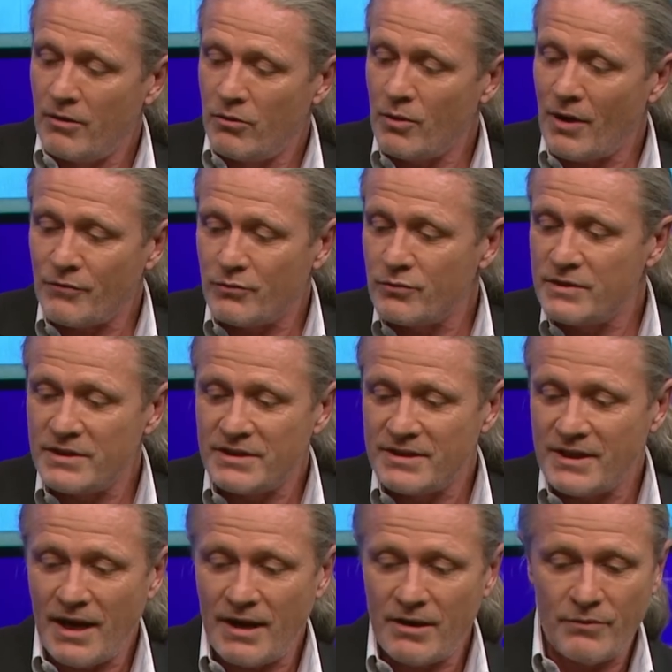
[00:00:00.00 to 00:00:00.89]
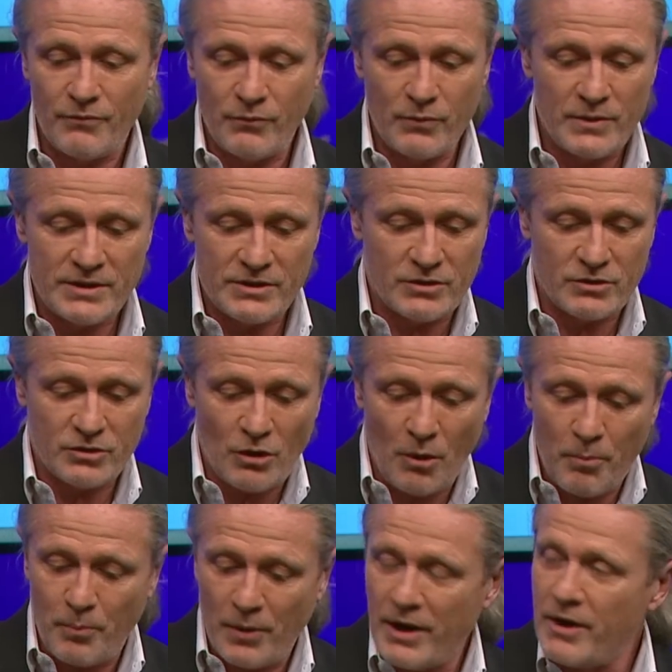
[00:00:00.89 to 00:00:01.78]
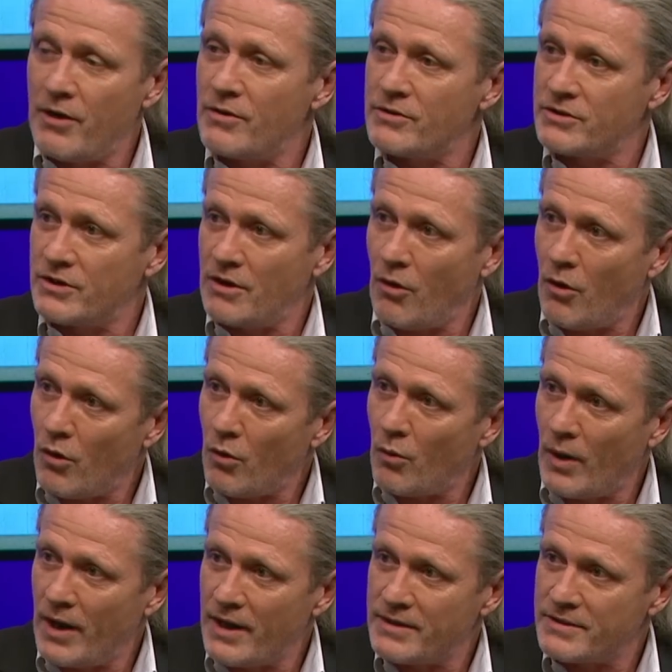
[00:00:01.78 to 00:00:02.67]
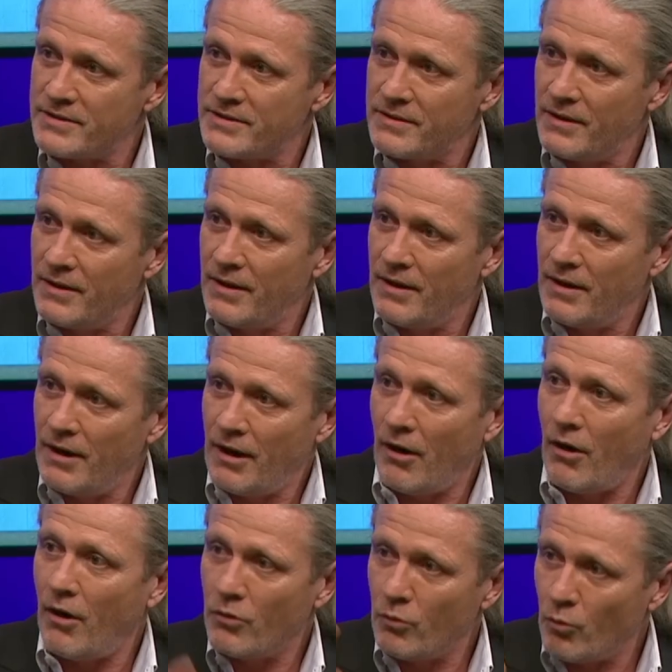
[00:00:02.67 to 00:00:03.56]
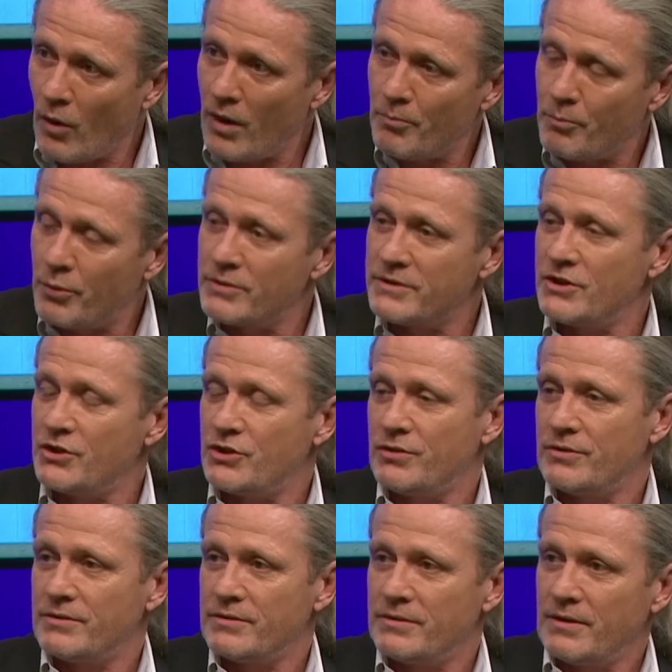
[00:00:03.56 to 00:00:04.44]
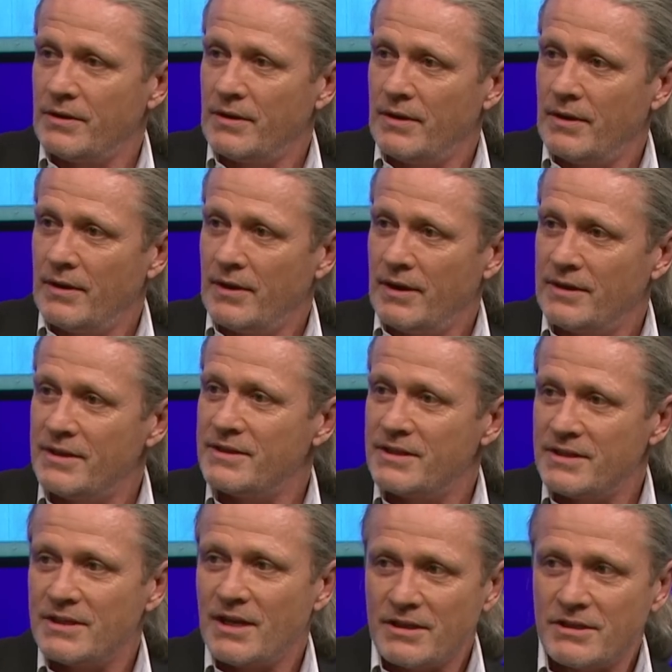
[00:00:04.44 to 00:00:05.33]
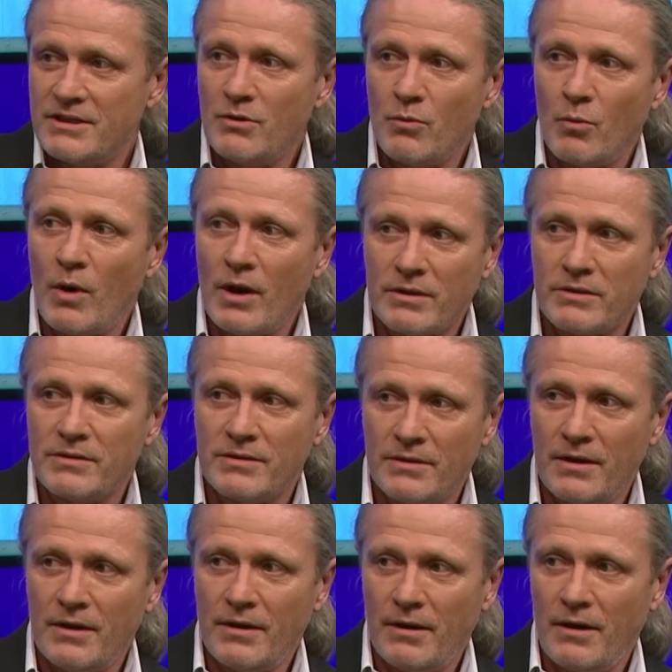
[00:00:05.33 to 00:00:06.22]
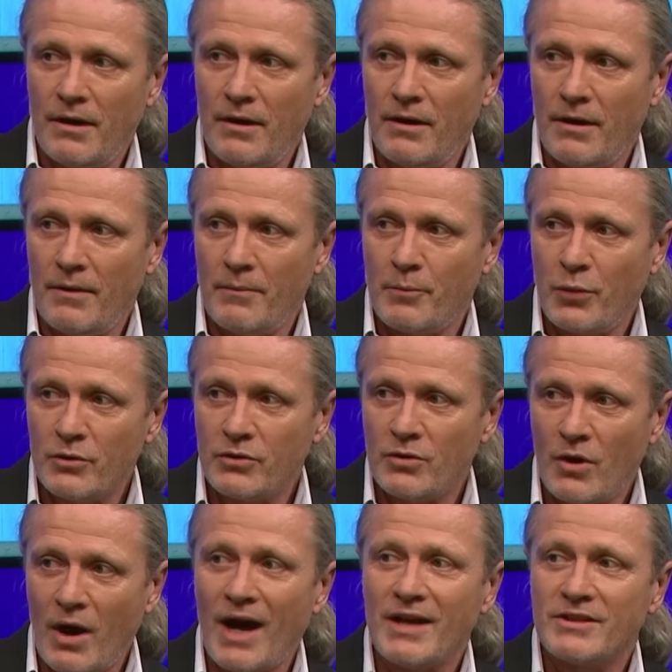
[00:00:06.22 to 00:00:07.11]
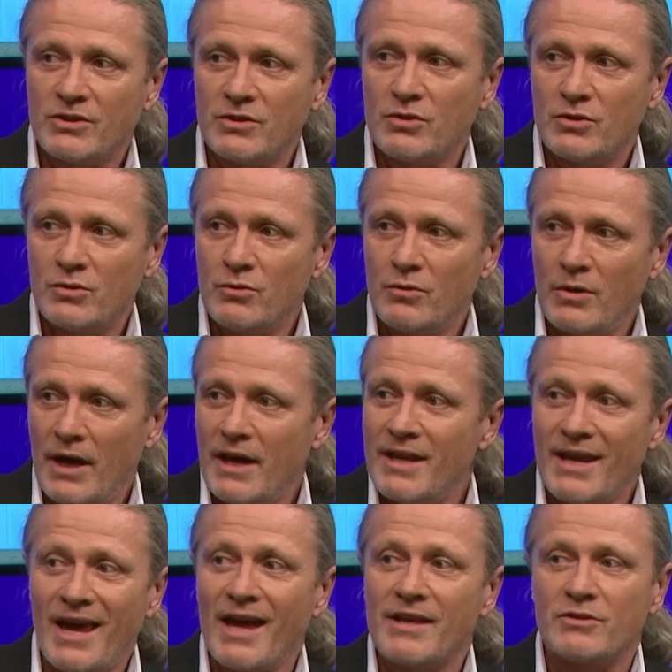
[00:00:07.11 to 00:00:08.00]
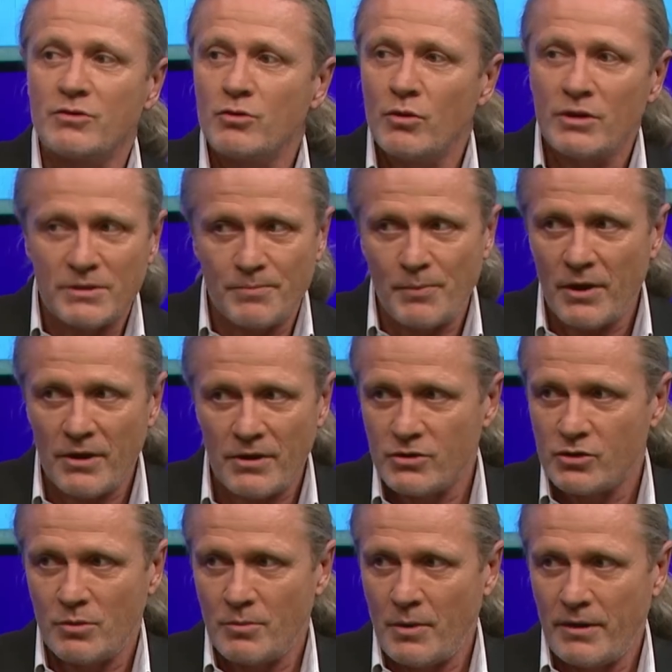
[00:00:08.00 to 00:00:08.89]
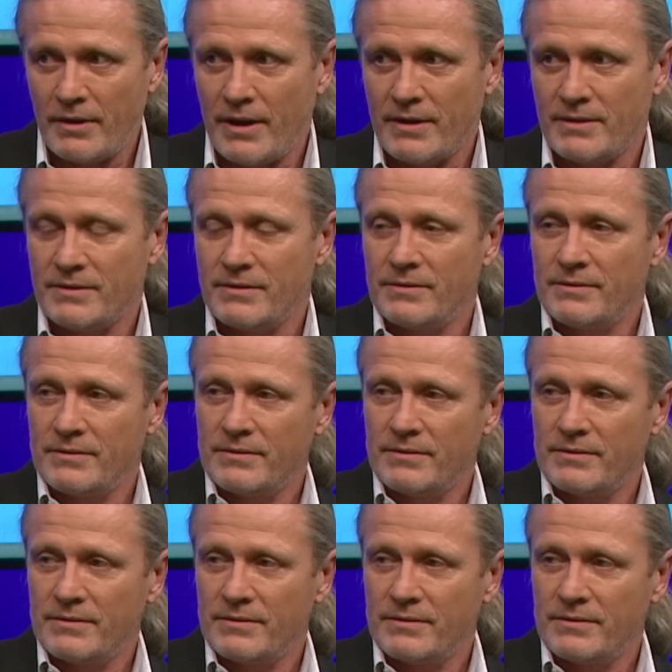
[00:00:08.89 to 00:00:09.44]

you have to decide with top players always on one position. This is actually what uh, Potter had to do, and he had no experience about that.